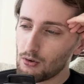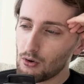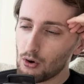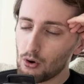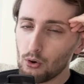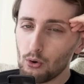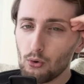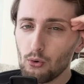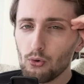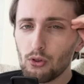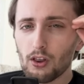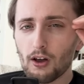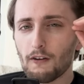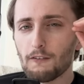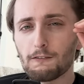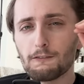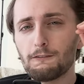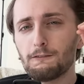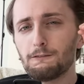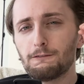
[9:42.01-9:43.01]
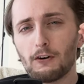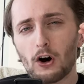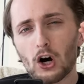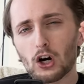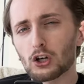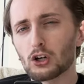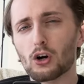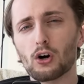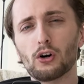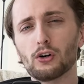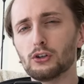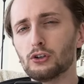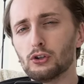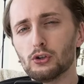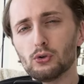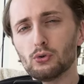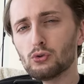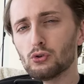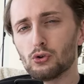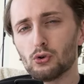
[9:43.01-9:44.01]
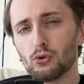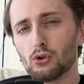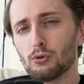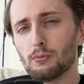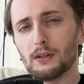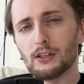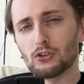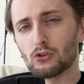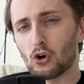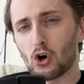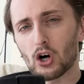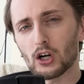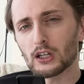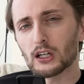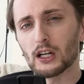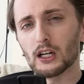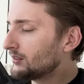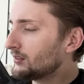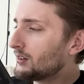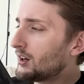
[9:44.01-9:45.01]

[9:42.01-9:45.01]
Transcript: who the fuck are you two to be talking?